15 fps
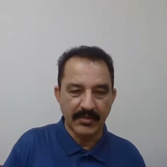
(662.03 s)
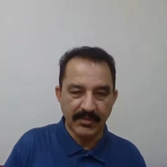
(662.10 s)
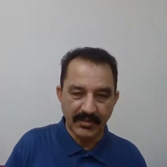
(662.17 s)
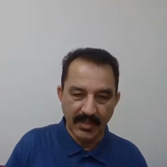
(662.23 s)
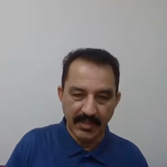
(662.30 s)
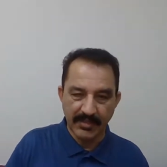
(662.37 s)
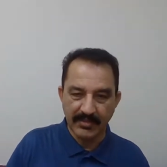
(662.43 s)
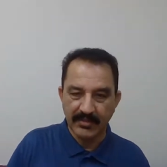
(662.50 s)

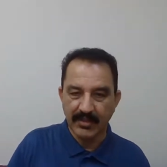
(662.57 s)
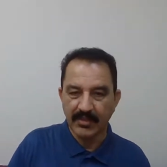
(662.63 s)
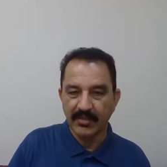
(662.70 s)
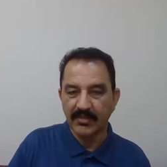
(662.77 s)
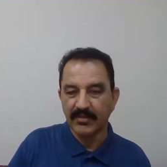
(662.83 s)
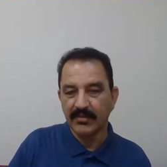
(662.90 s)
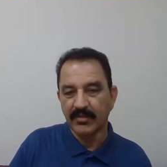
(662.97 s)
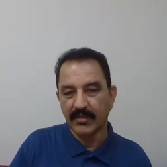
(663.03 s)
like
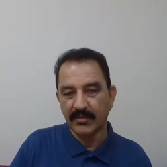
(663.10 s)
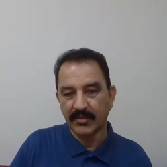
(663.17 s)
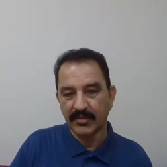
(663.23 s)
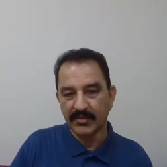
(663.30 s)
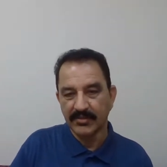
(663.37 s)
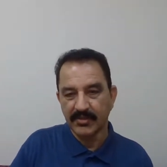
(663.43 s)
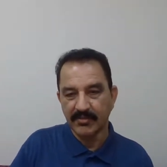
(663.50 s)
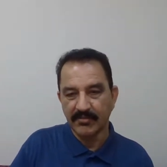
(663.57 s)
the
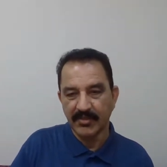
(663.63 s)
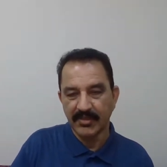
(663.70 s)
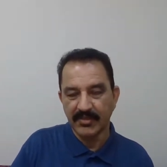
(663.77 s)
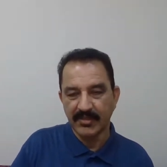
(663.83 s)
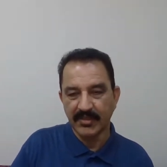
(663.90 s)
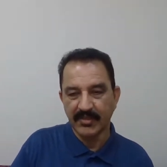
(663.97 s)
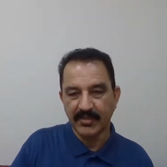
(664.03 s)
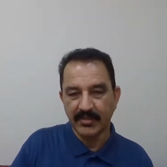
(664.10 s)
other
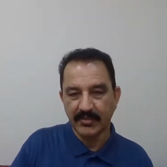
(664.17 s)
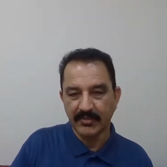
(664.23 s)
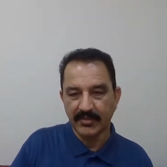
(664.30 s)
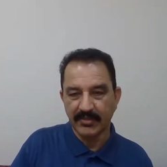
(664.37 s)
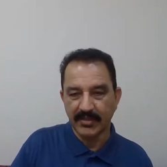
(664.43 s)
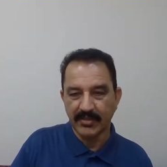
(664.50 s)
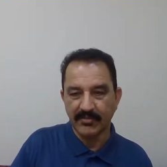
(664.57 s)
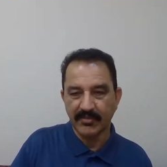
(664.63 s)
sewerage and other
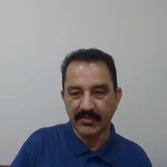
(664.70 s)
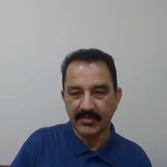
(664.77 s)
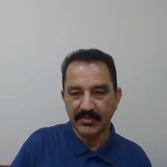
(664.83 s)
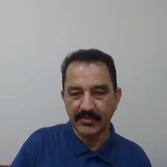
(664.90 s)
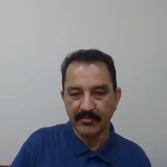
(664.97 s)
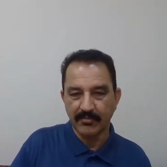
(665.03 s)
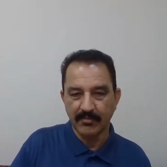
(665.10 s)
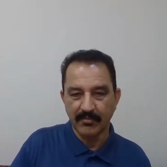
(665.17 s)

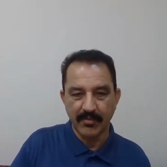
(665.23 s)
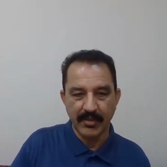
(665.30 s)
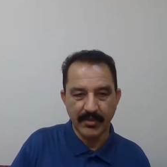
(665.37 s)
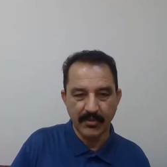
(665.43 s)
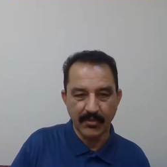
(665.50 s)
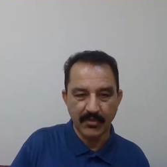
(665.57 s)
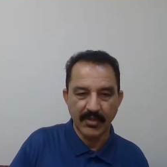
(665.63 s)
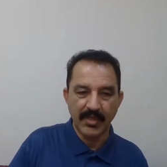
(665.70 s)
networks
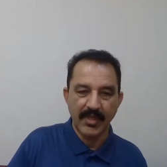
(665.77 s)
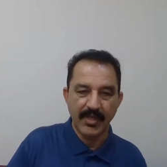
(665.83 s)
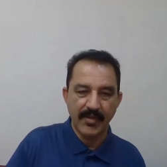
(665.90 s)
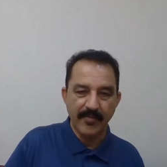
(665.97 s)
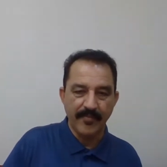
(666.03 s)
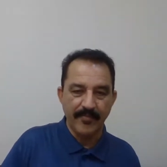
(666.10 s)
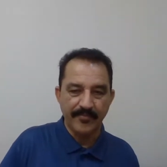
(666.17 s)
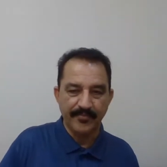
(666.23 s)
manhole.
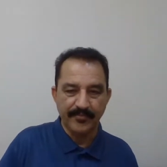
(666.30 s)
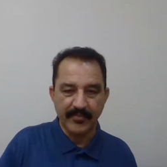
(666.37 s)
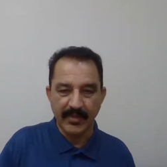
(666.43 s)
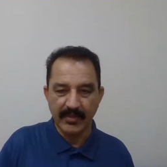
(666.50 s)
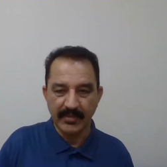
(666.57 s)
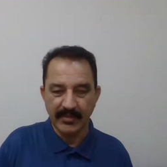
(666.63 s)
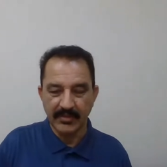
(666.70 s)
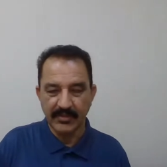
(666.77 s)

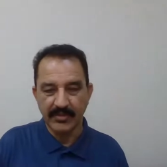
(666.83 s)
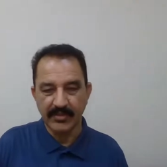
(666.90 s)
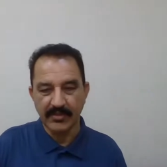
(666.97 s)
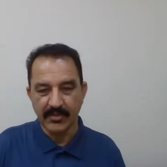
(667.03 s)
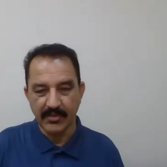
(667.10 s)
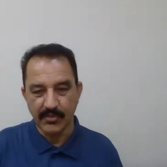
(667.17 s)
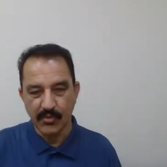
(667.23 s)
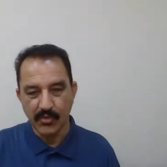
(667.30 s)
This is
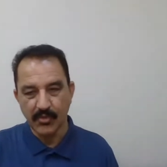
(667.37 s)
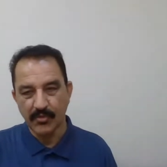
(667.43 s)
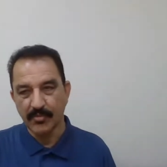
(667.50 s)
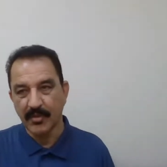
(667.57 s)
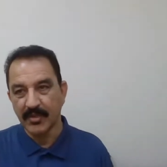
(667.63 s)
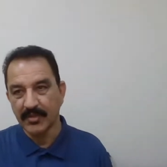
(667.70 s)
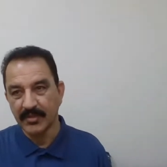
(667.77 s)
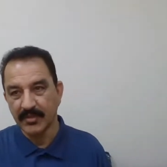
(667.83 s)
controlled
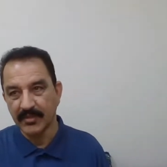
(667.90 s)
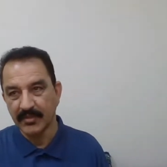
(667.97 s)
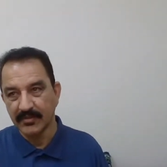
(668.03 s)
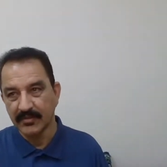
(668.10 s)
by